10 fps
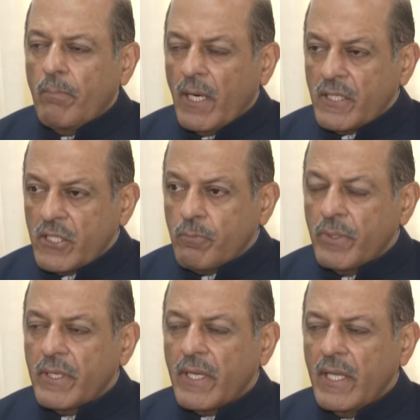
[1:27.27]

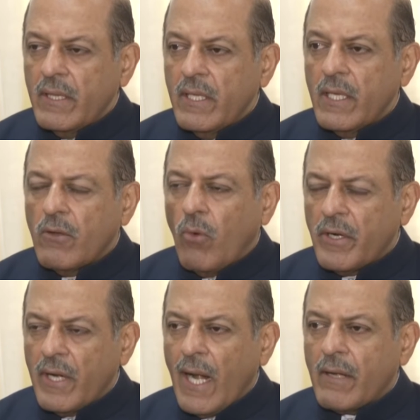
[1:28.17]
participant in the
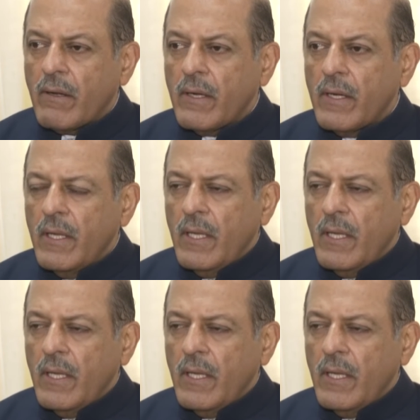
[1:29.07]
quadrilateral,